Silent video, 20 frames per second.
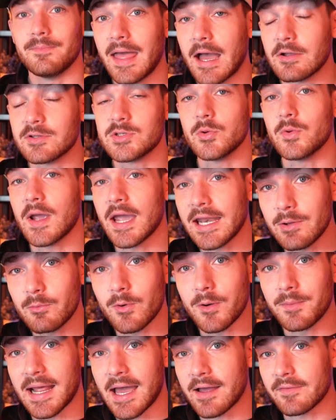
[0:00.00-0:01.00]
Now, to any
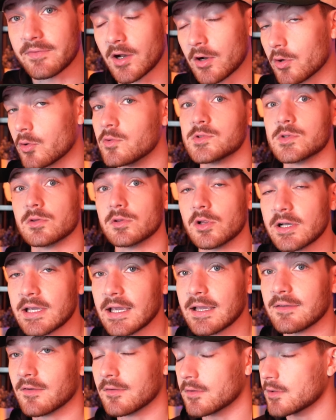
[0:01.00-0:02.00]
woman out there who's
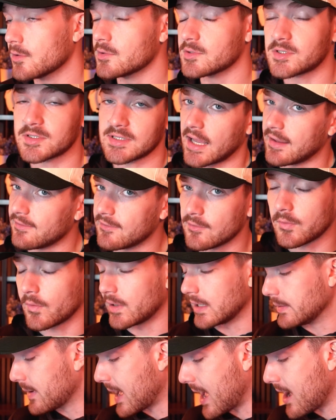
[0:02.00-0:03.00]
looking to lose 10 to
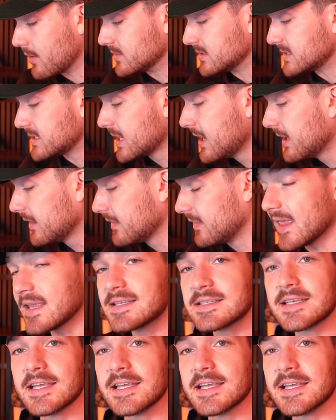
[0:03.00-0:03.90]
20 pounds, this